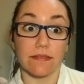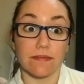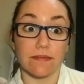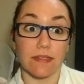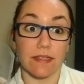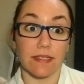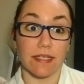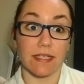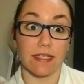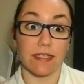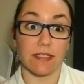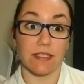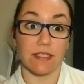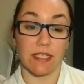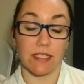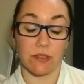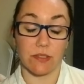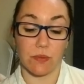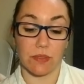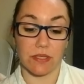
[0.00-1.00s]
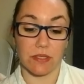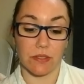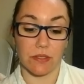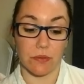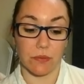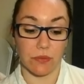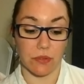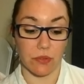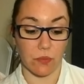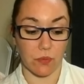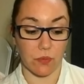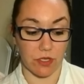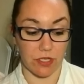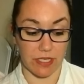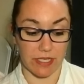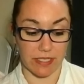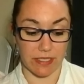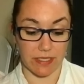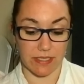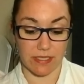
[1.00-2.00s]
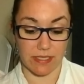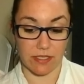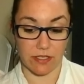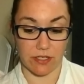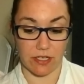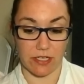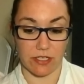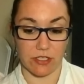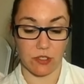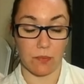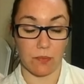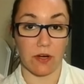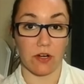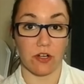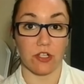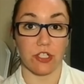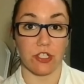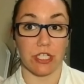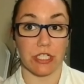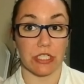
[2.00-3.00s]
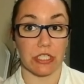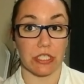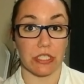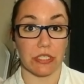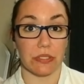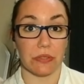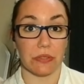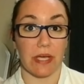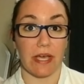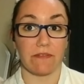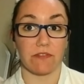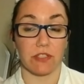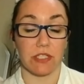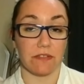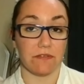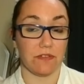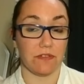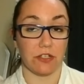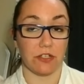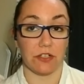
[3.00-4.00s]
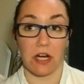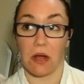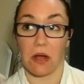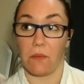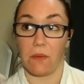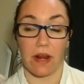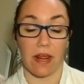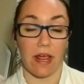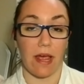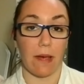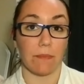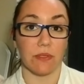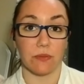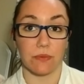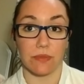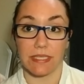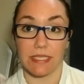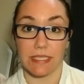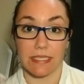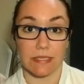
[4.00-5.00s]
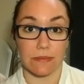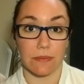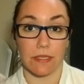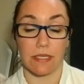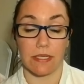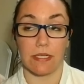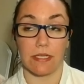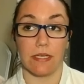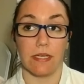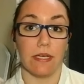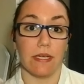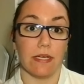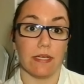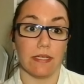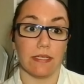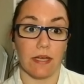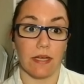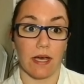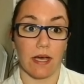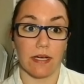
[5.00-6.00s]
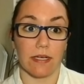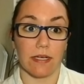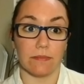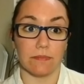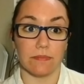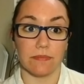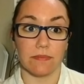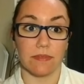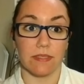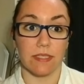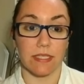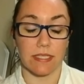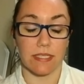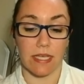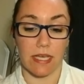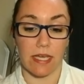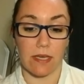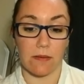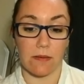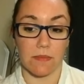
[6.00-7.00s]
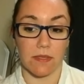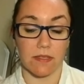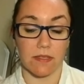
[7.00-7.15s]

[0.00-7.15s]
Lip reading: Is what the word is. They're going to do Bereshit 2 after they figure out what happened with this one. The same